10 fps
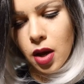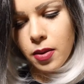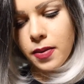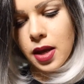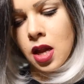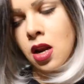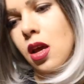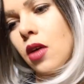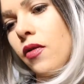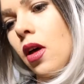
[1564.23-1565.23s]
probably
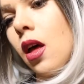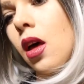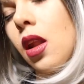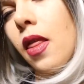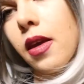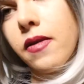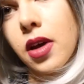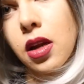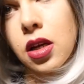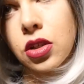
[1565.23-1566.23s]
enough on the
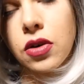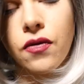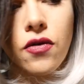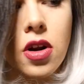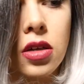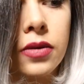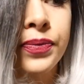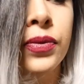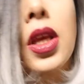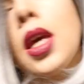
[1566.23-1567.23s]
foundation front.
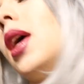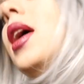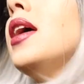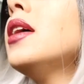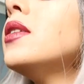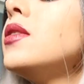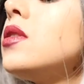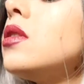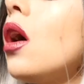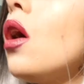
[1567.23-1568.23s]
So